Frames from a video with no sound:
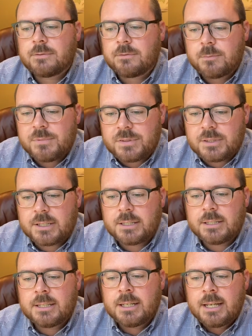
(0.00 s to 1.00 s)
from
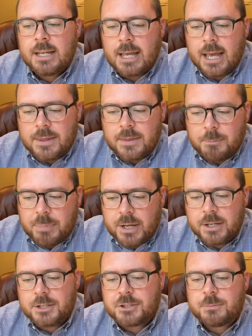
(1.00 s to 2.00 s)
sin and the
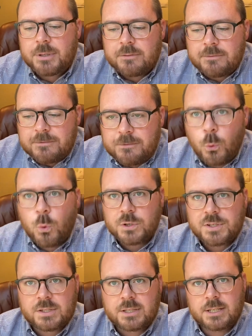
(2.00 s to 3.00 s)
punishment for
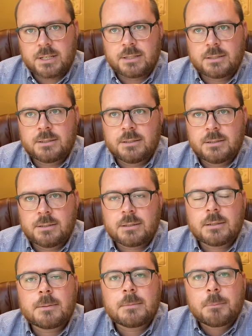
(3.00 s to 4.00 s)
sin
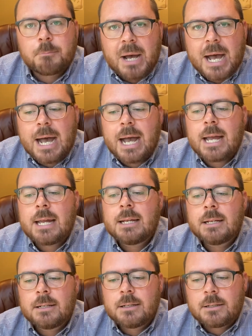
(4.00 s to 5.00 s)

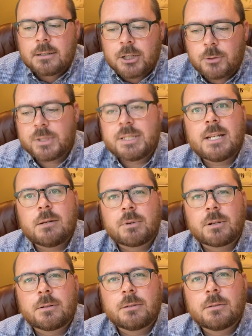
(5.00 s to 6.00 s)
by a redeemer.